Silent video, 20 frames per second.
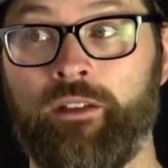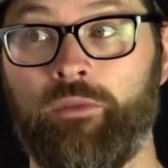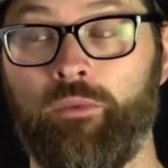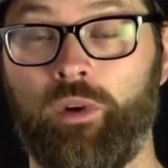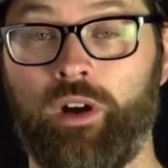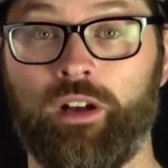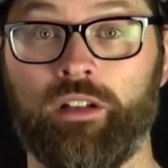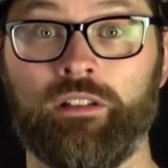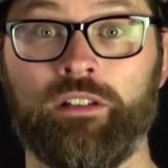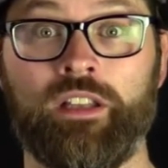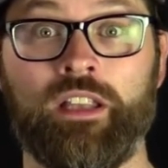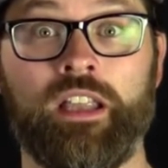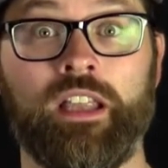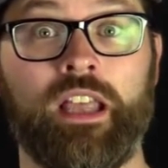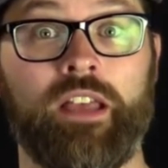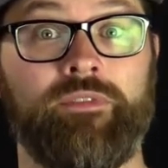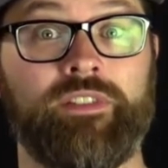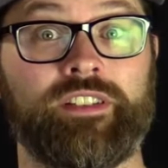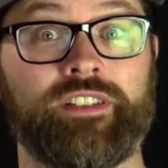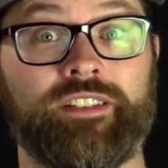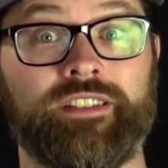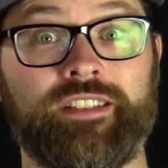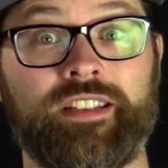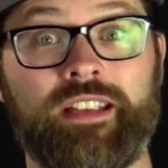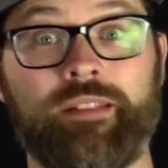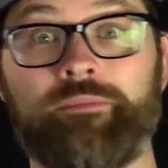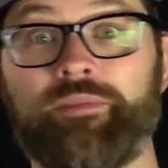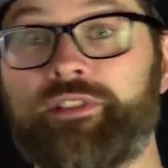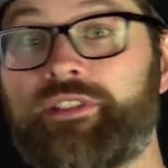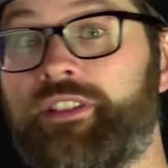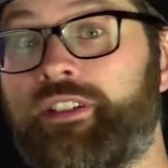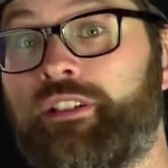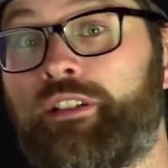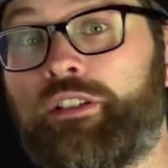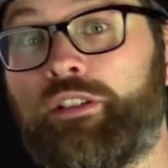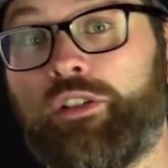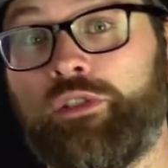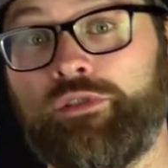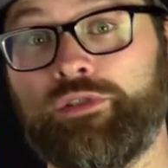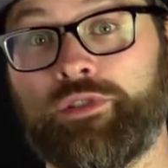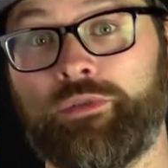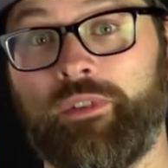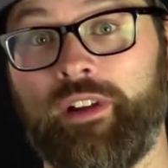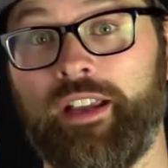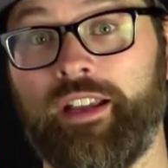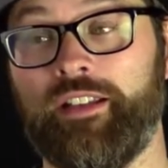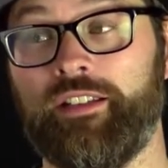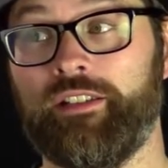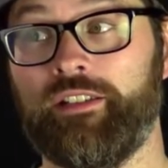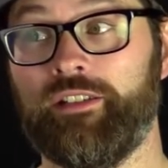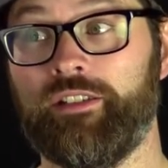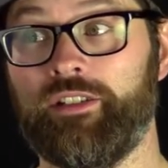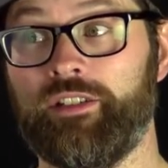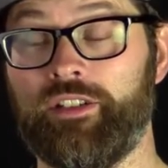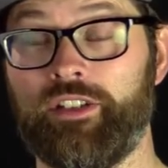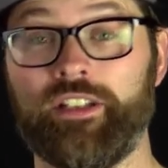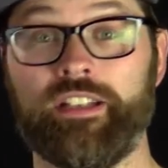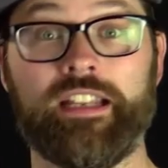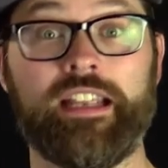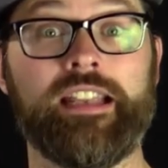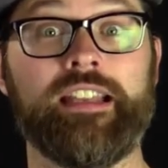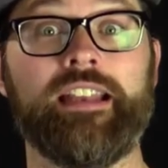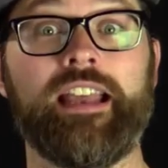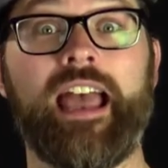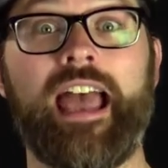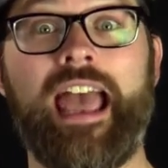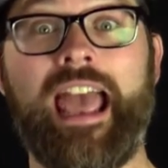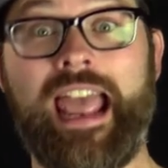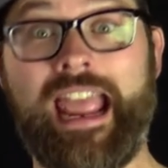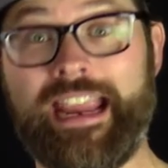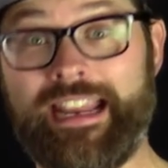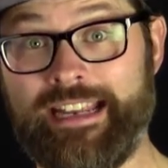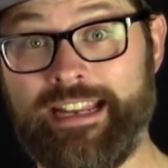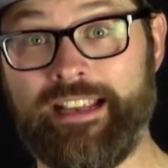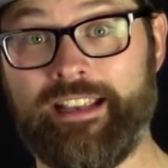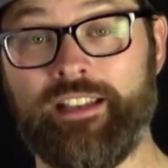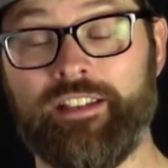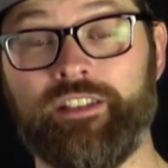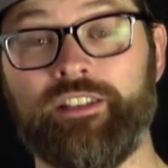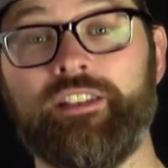Well, if it's a 10% close rate, you need 80.